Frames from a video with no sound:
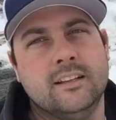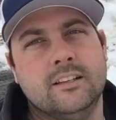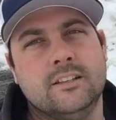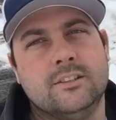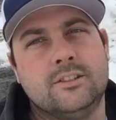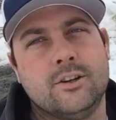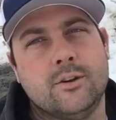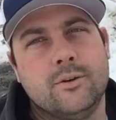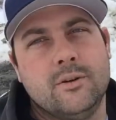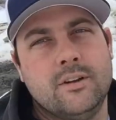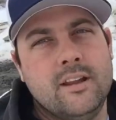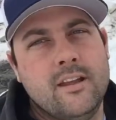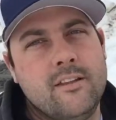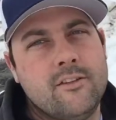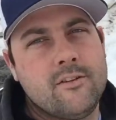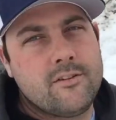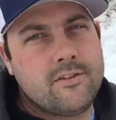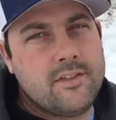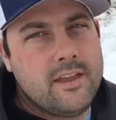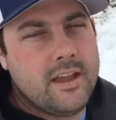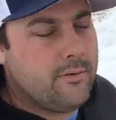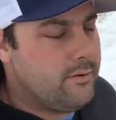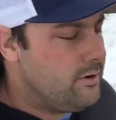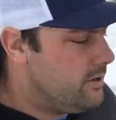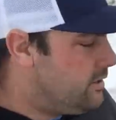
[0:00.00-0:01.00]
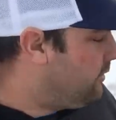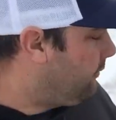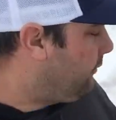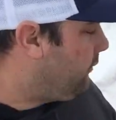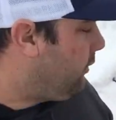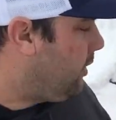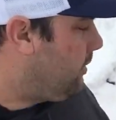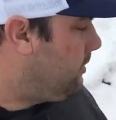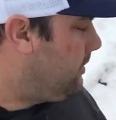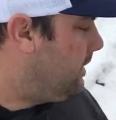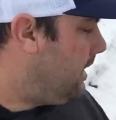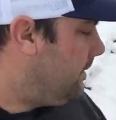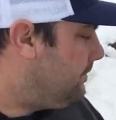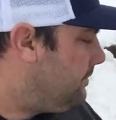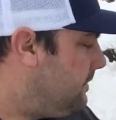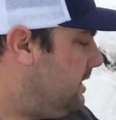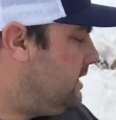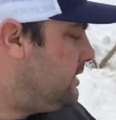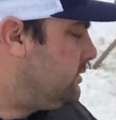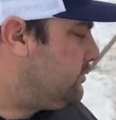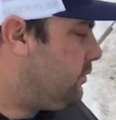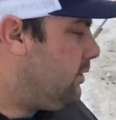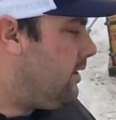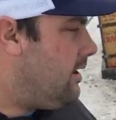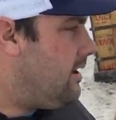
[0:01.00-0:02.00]
So another thing when you're forming up
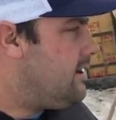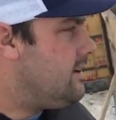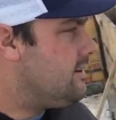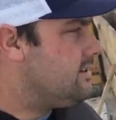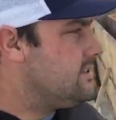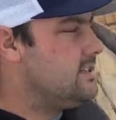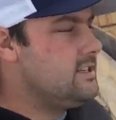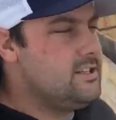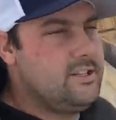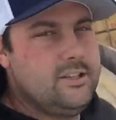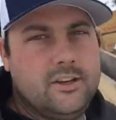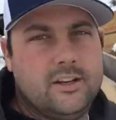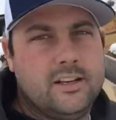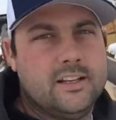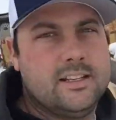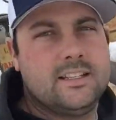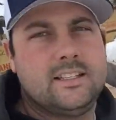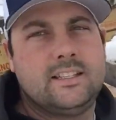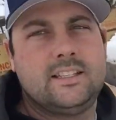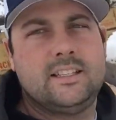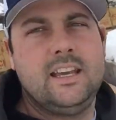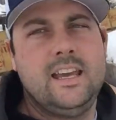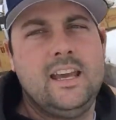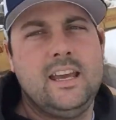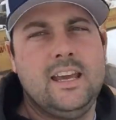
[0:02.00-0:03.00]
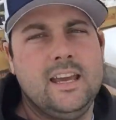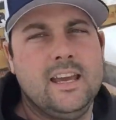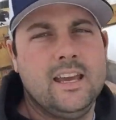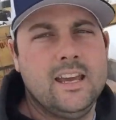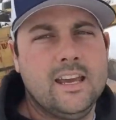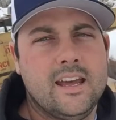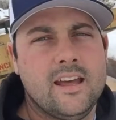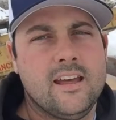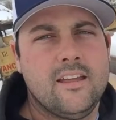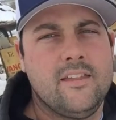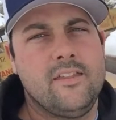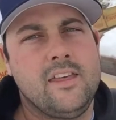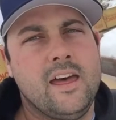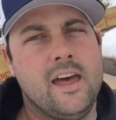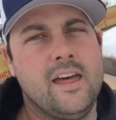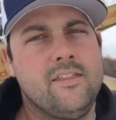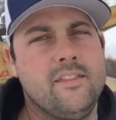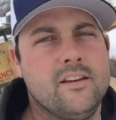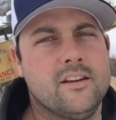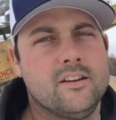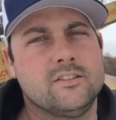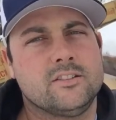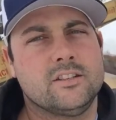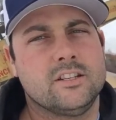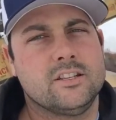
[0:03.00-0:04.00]
these walls is you can see that
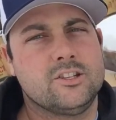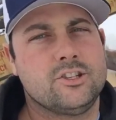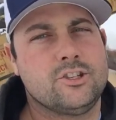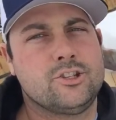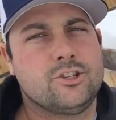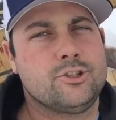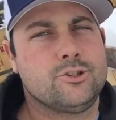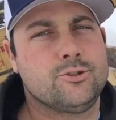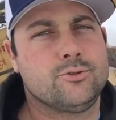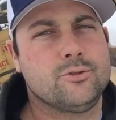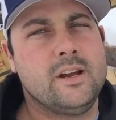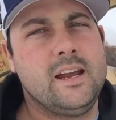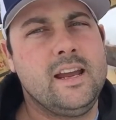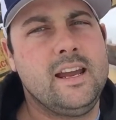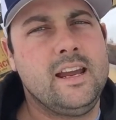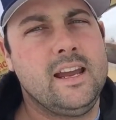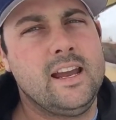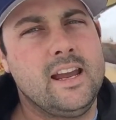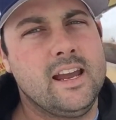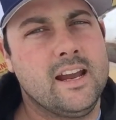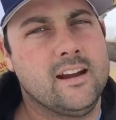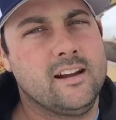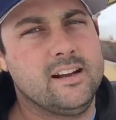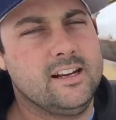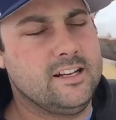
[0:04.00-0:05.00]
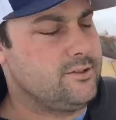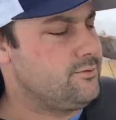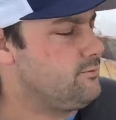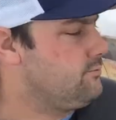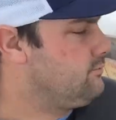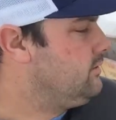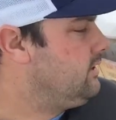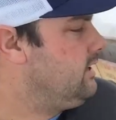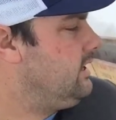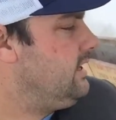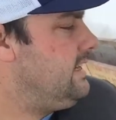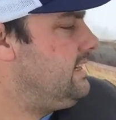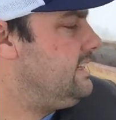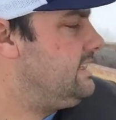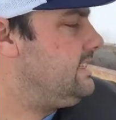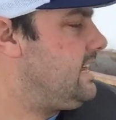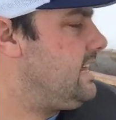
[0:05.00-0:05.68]
there's a string here and it's really